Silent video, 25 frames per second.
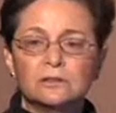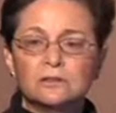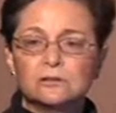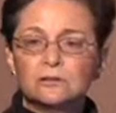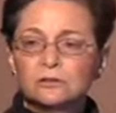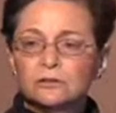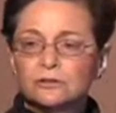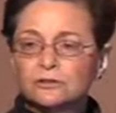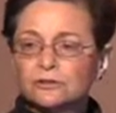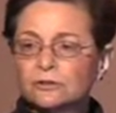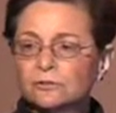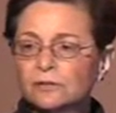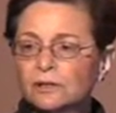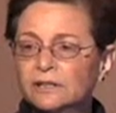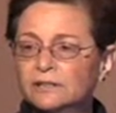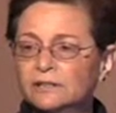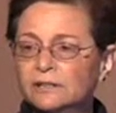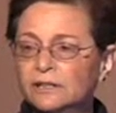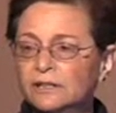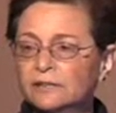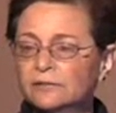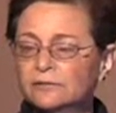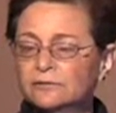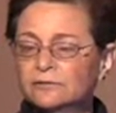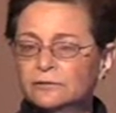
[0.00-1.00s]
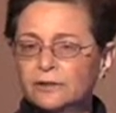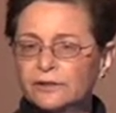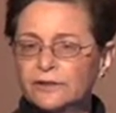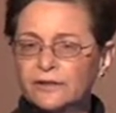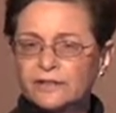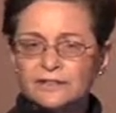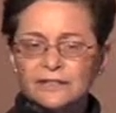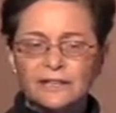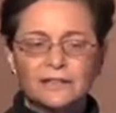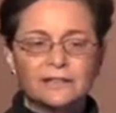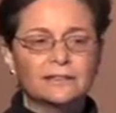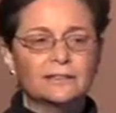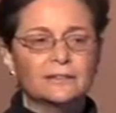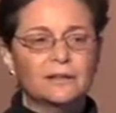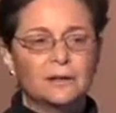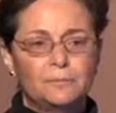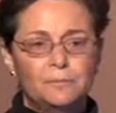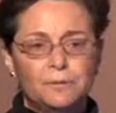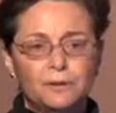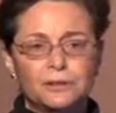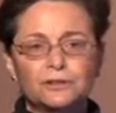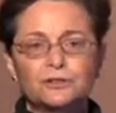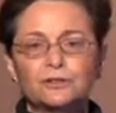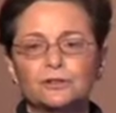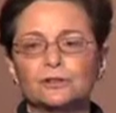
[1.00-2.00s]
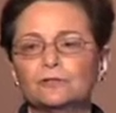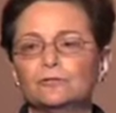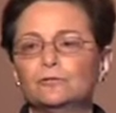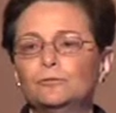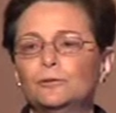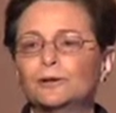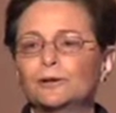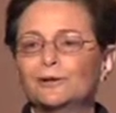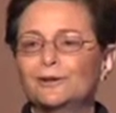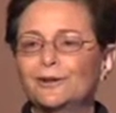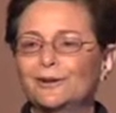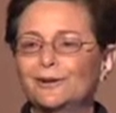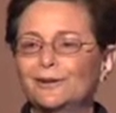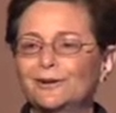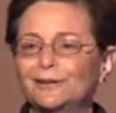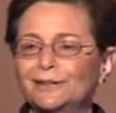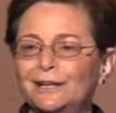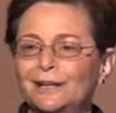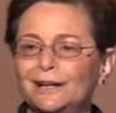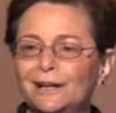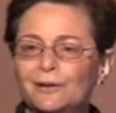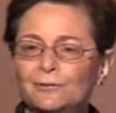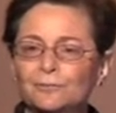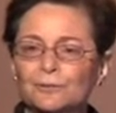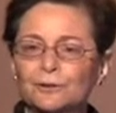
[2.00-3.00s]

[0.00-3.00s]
look to identify, they take a picture of where they are now,